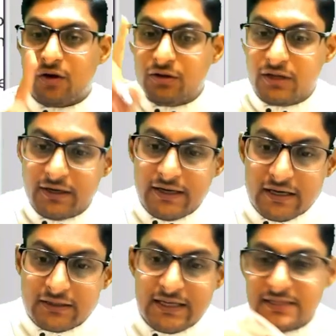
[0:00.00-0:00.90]
On the
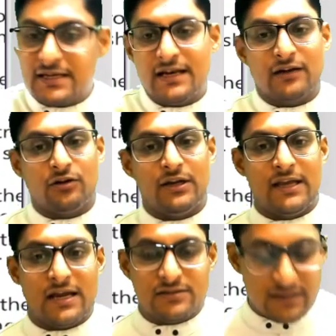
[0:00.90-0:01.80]
deductee's
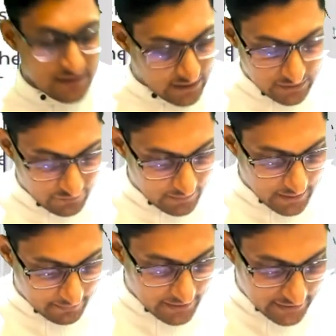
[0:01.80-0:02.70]
electronic cash ledger, it will
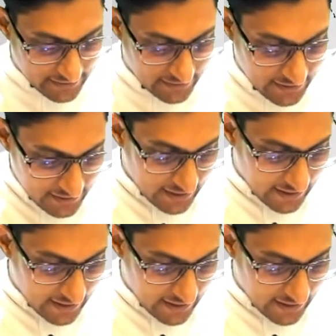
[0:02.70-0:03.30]
be updated